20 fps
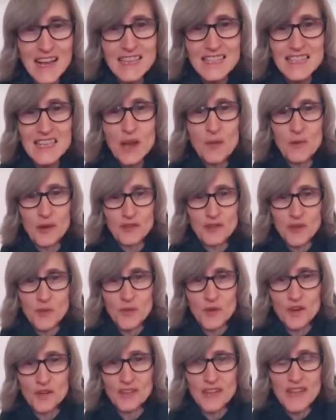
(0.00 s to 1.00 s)
idea about the
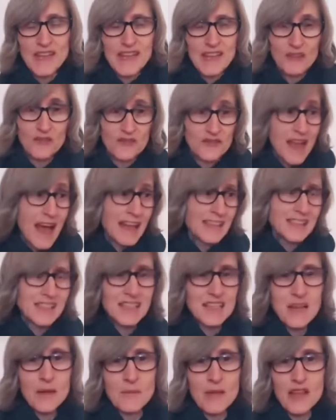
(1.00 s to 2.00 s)
world. If that's
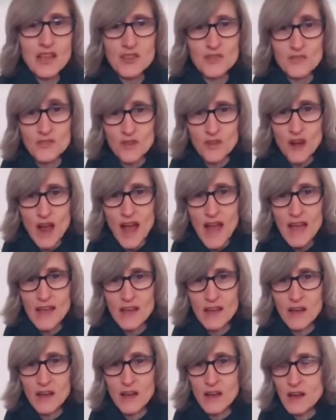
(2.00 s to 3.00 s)
gonna make you
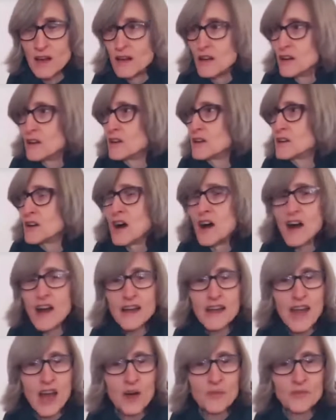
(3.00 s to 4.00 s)
cry,
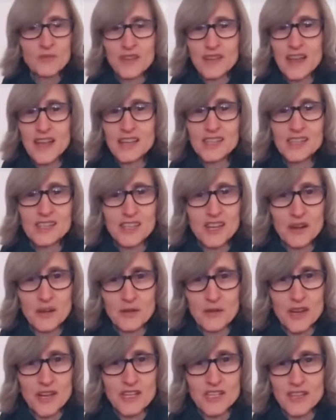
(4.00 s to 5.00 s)
God help the next
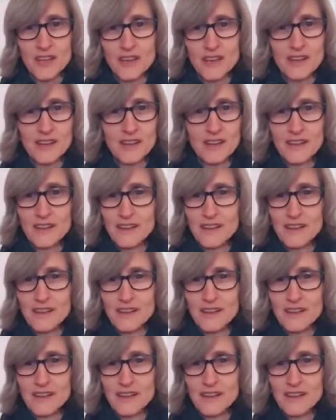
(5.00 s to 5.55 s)
generation.